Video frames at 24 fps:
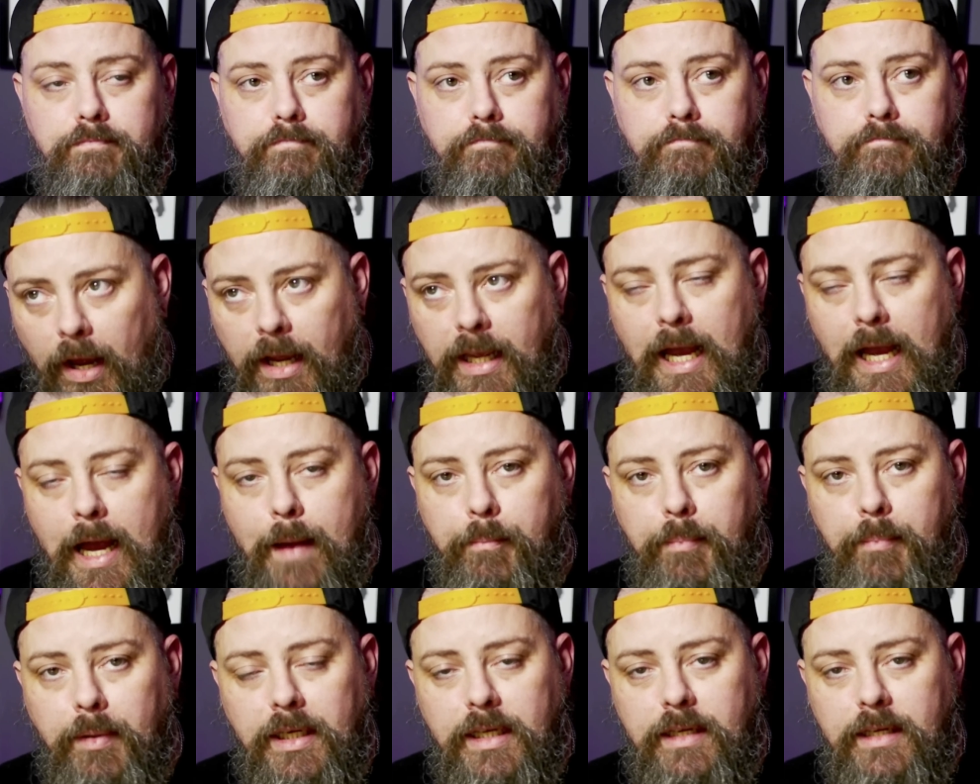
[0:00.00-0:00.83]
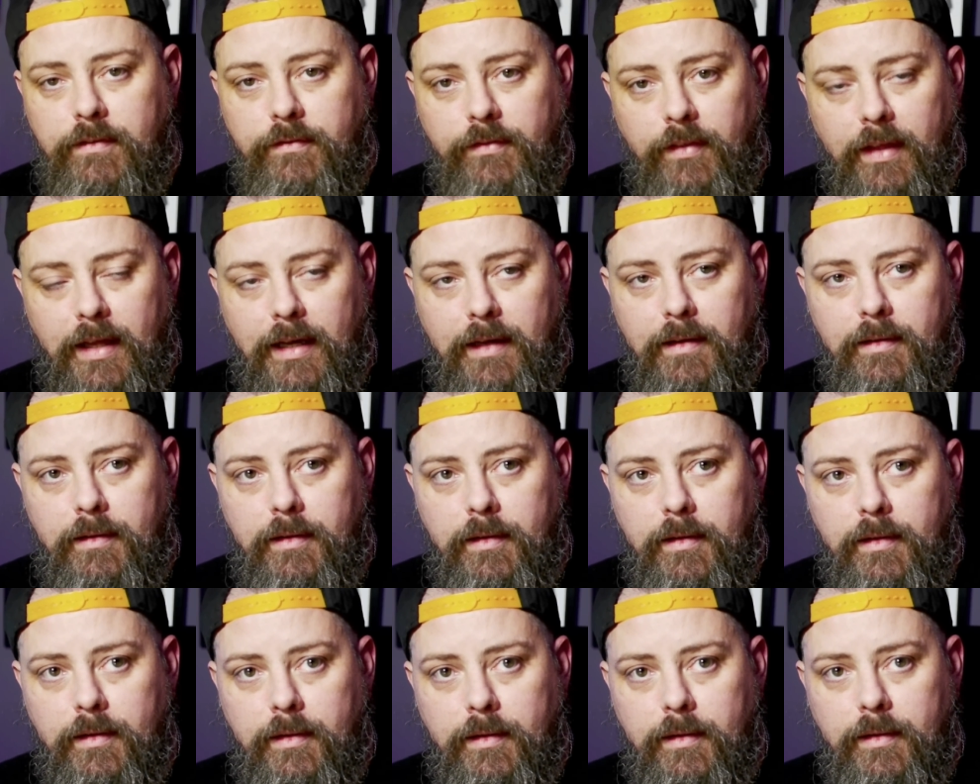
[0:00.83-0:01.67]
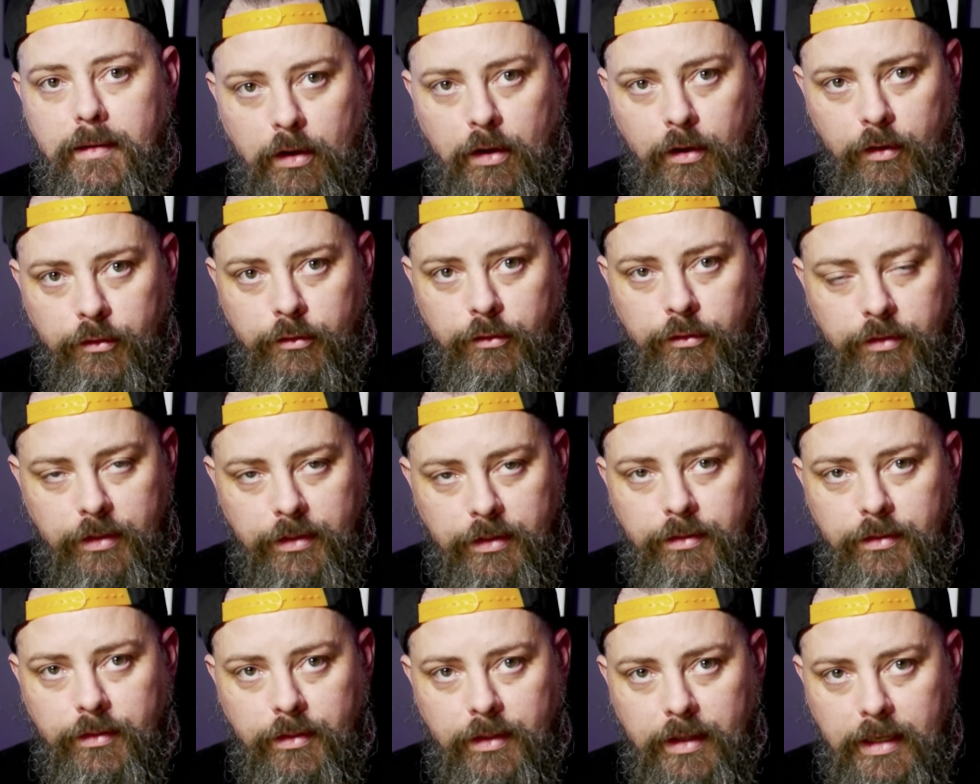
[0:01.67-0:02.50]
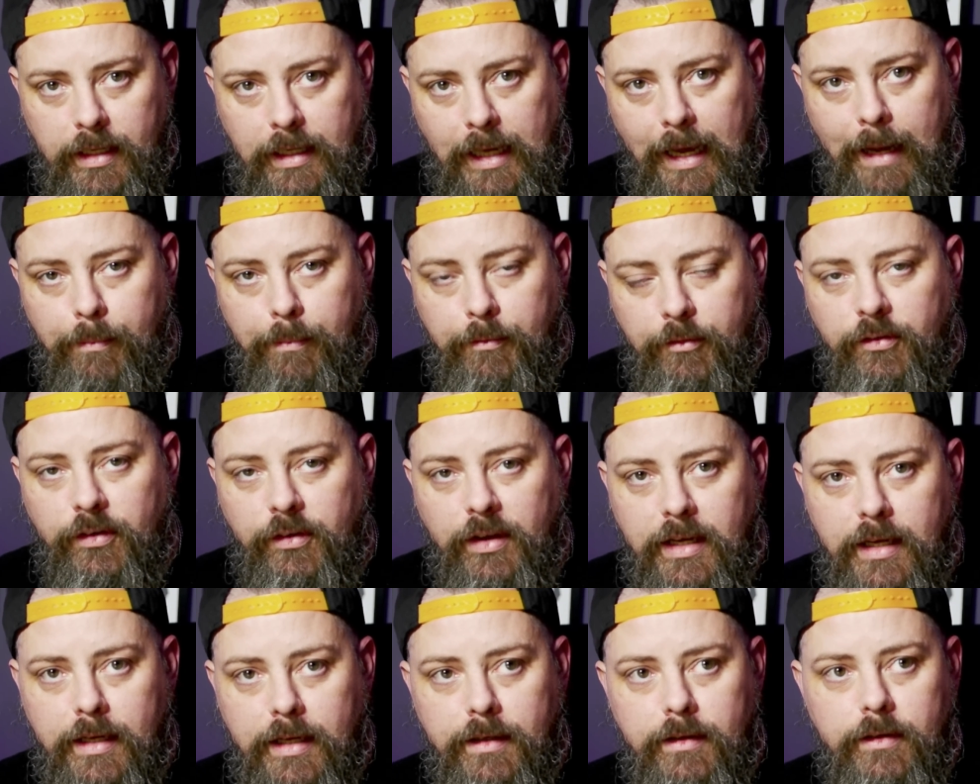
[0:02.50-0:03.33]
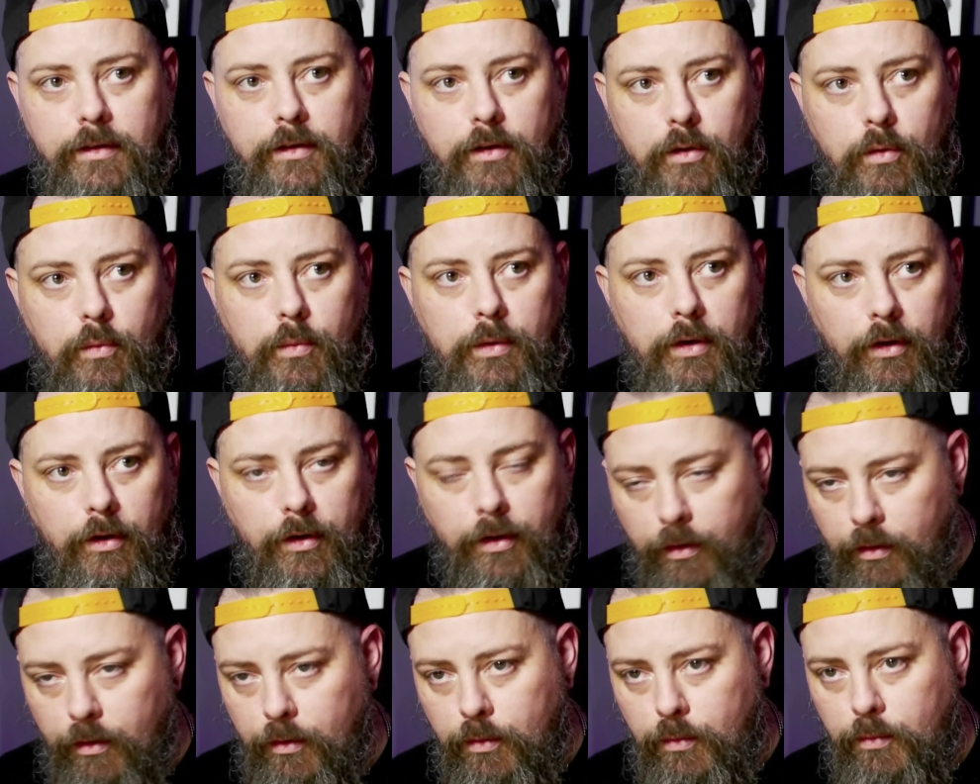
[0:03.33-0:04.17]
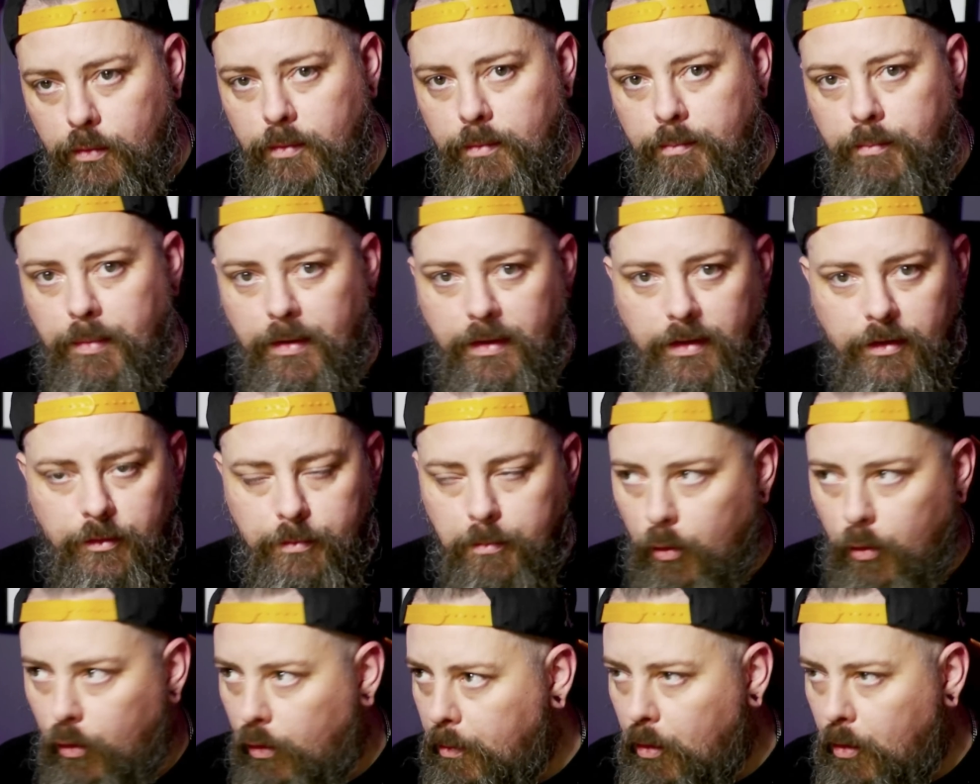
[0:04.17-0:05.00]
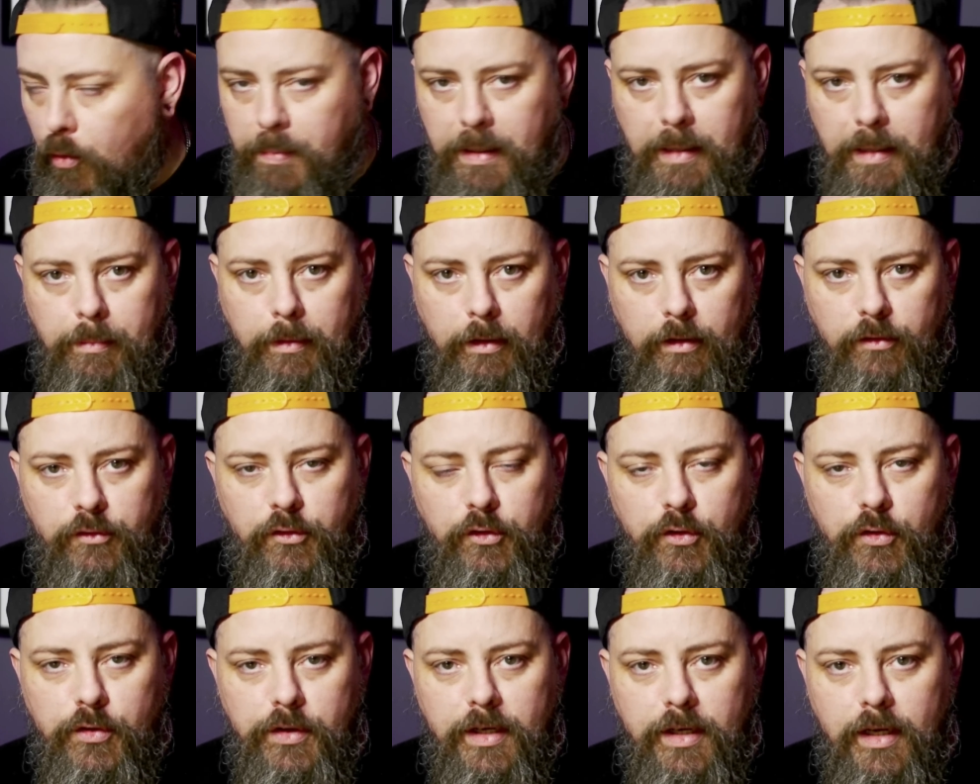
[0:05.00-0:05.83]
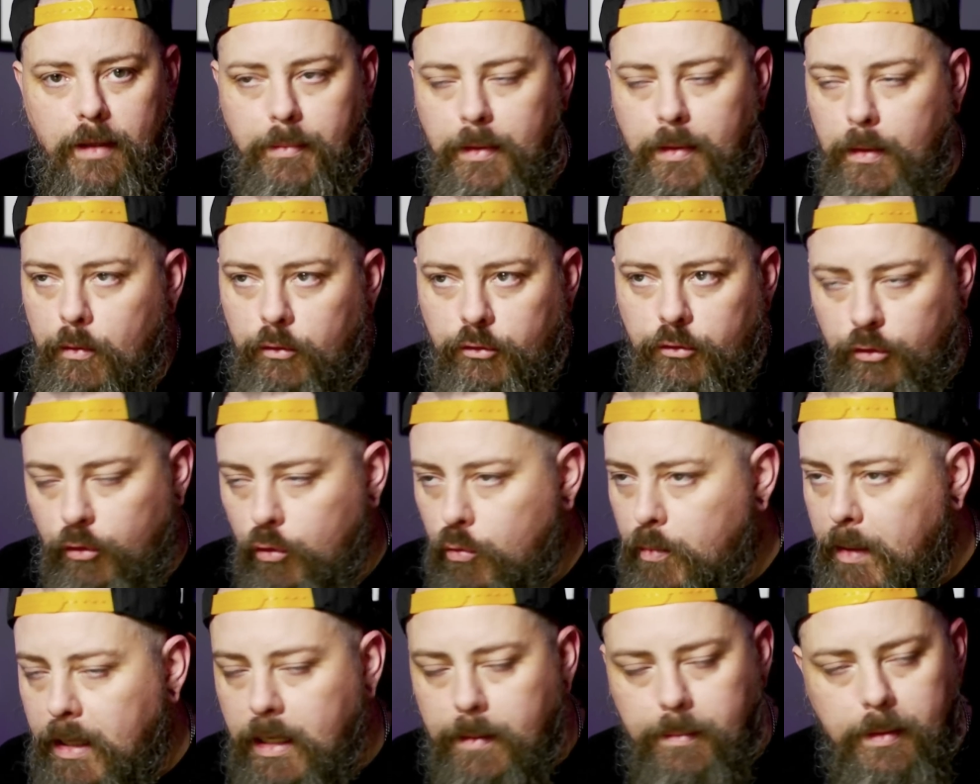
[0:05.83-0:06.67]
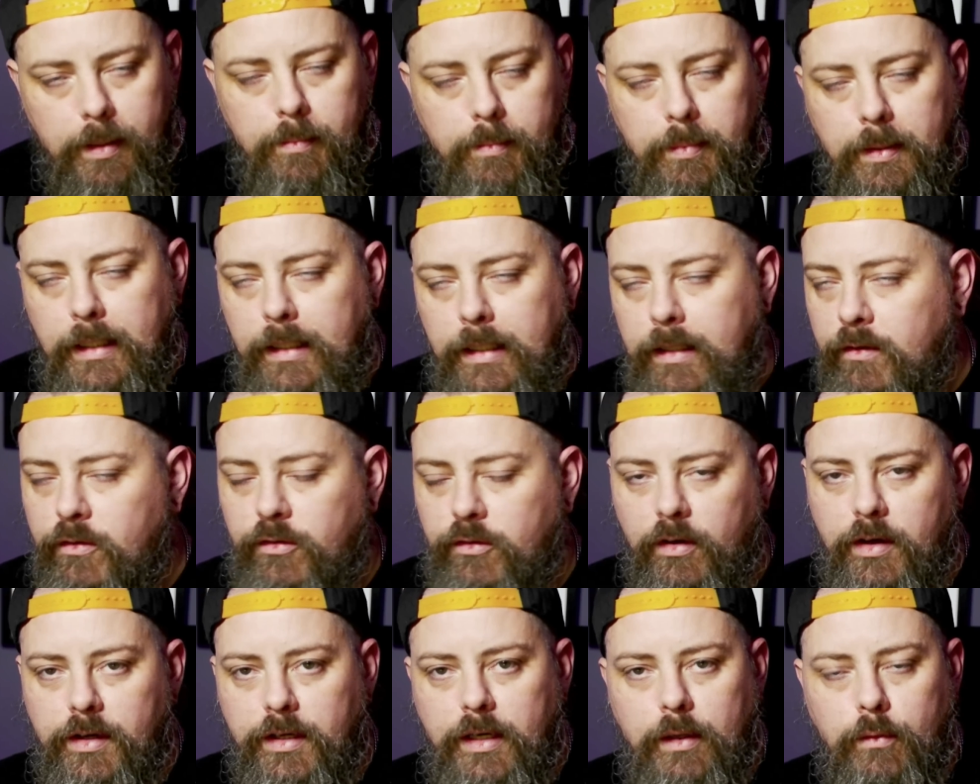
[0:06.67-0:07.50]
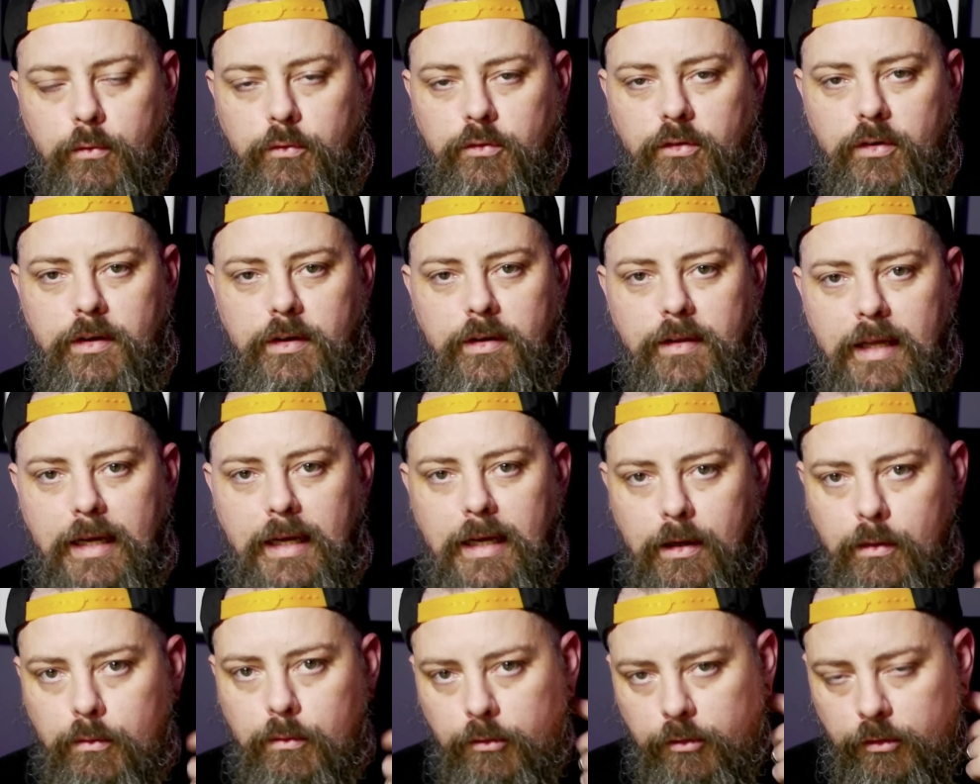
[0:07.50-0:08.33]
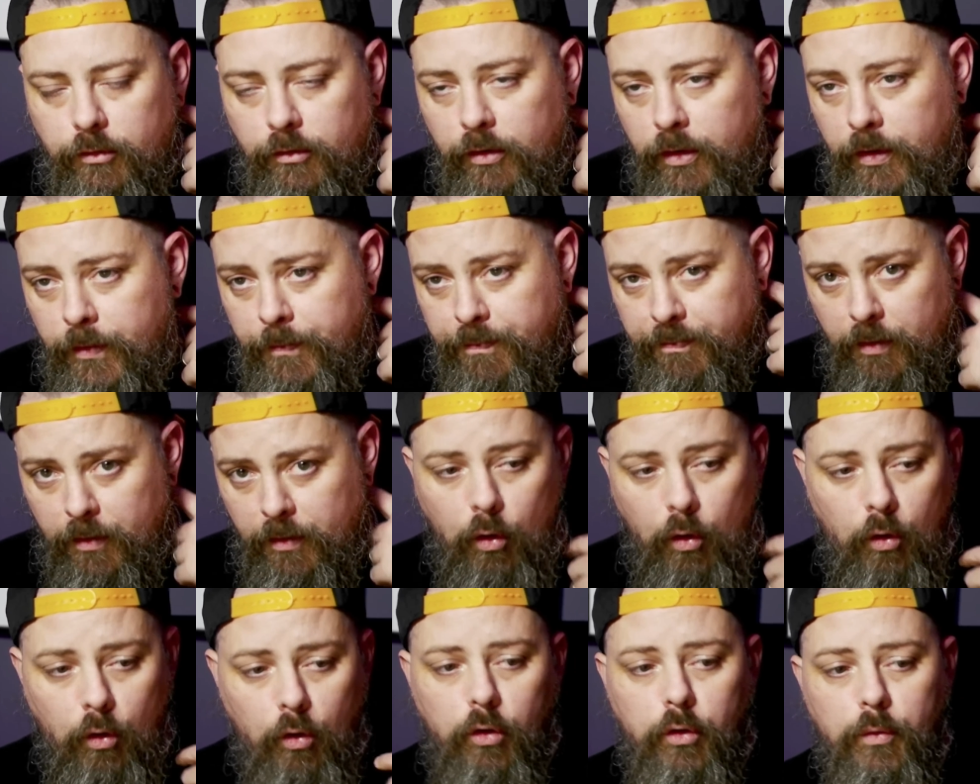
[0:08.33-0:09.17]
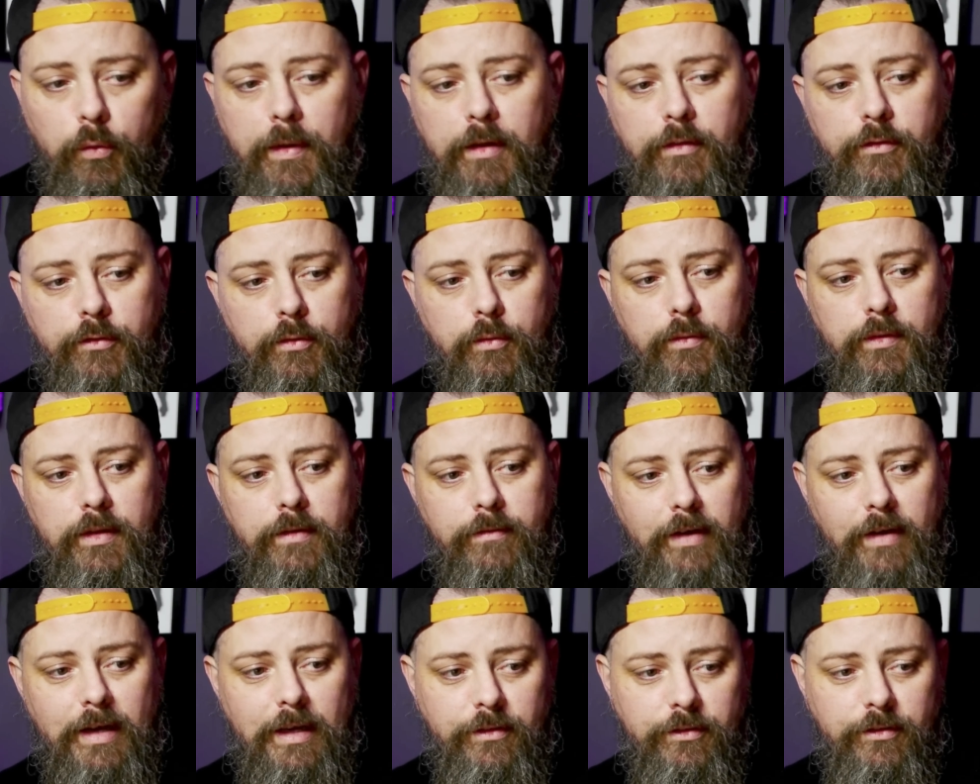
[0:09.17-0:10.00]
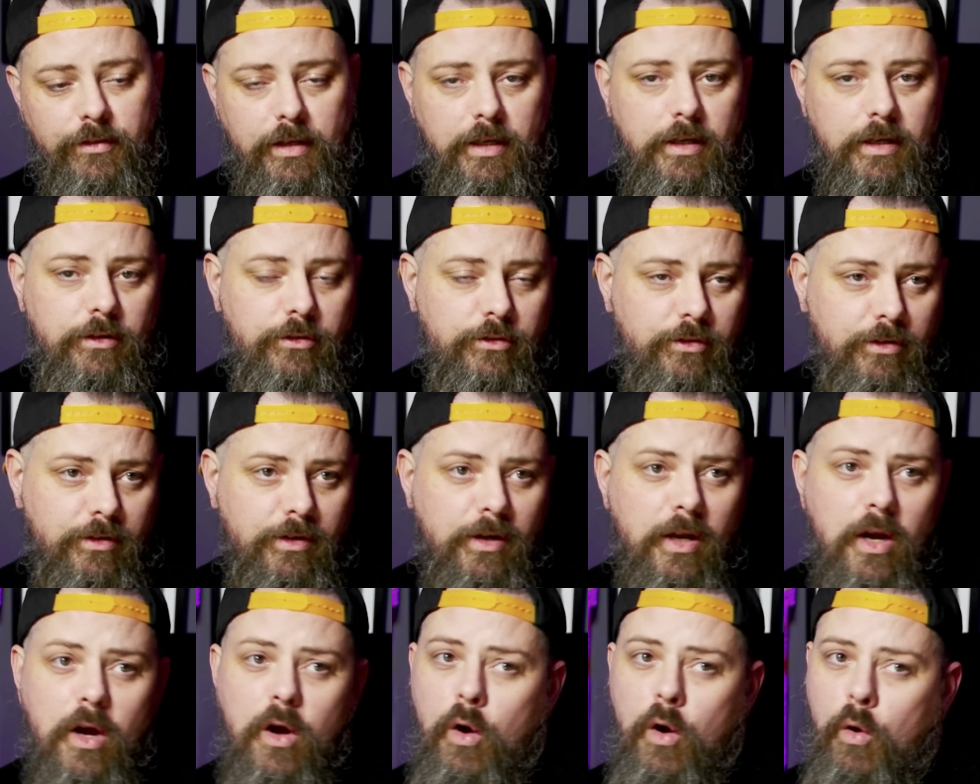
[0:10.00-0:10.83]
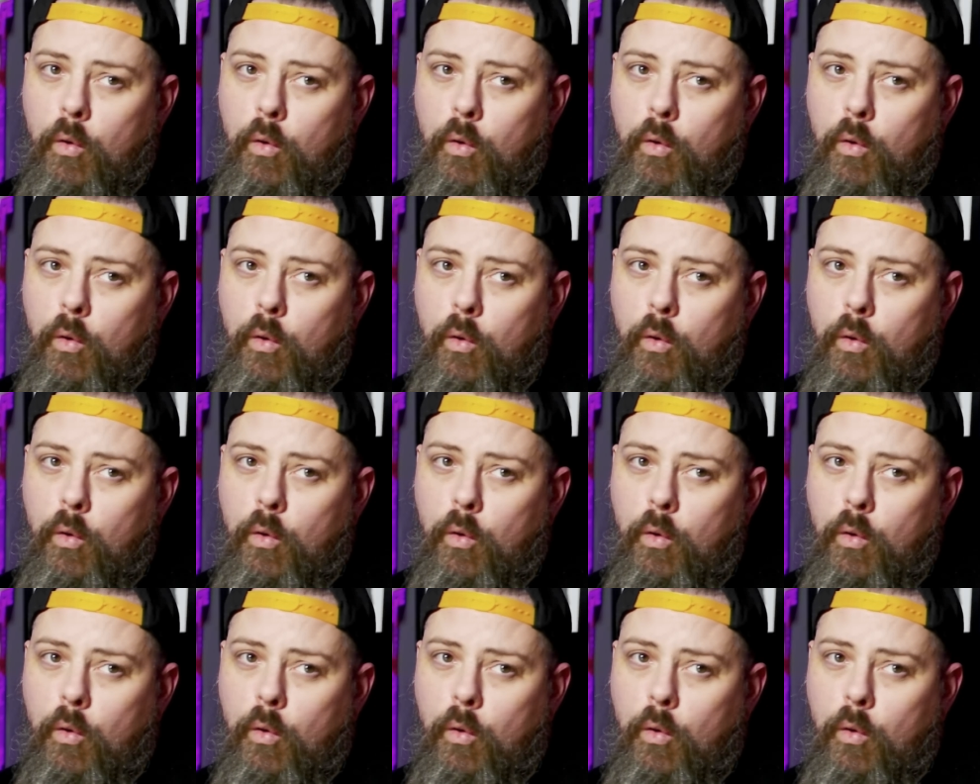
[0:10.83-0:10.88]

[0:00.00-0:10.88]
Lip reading: But I can't believe that, because they kept saying, you know, we're on our own, but there's more and more people turning up. There were so many people inside, outside of that house, all the way through the investigation.